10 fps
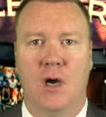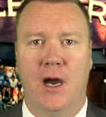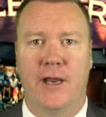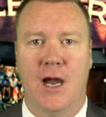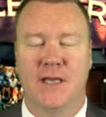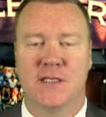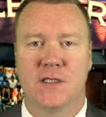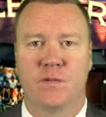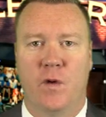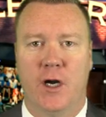Hi guys,
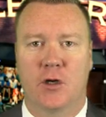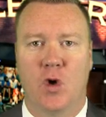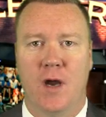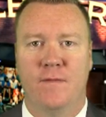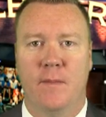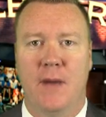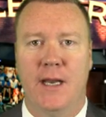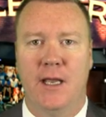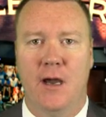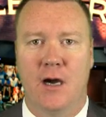this is Vernon and Croy from
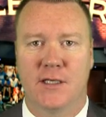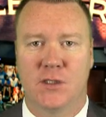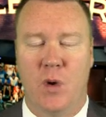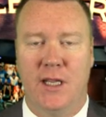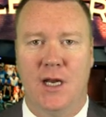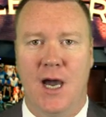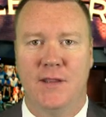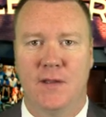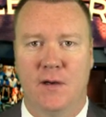Monday, August 29th.